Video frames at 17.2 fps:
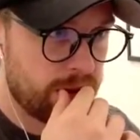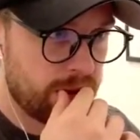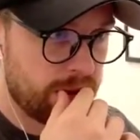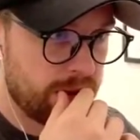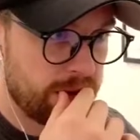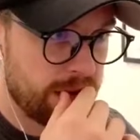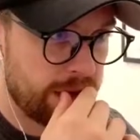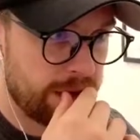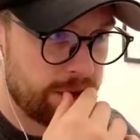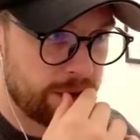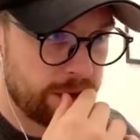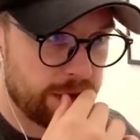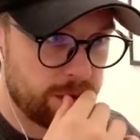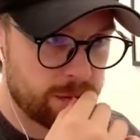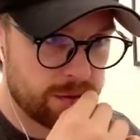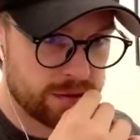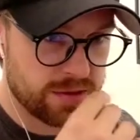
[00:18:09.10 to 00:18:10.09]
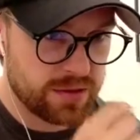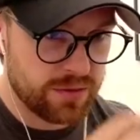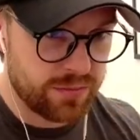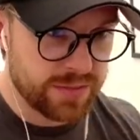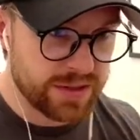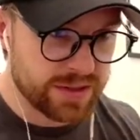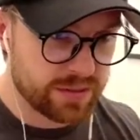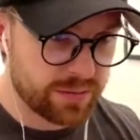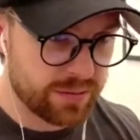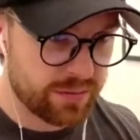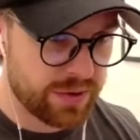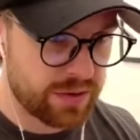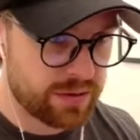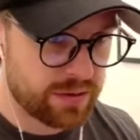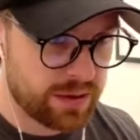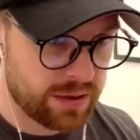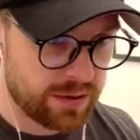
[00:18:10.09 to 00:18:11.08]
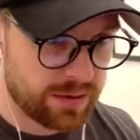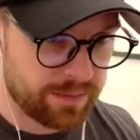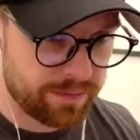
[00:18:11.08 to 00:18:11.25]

that really wants to mess with me, okay.